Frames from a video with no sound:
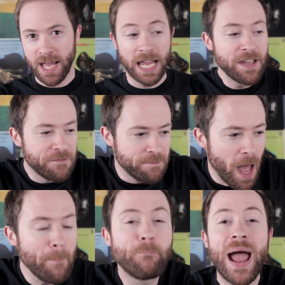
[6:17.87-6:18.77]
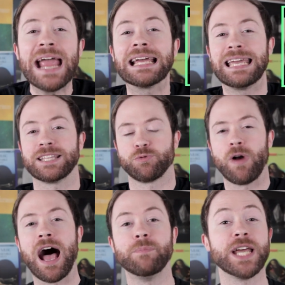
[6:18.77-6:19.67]
If a bank gets
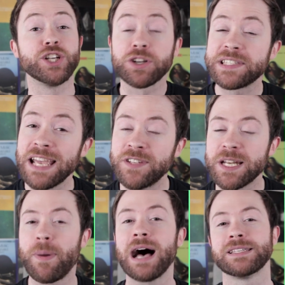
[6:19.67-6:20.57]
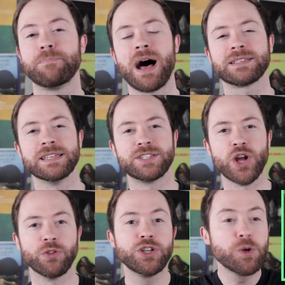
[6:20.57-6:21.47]
robbed and your safety deposit box is
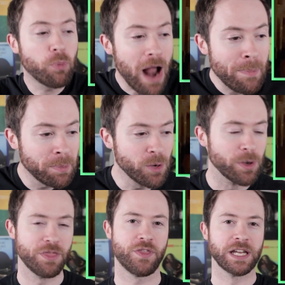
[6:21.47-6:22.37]
stolen, you probably wouldn't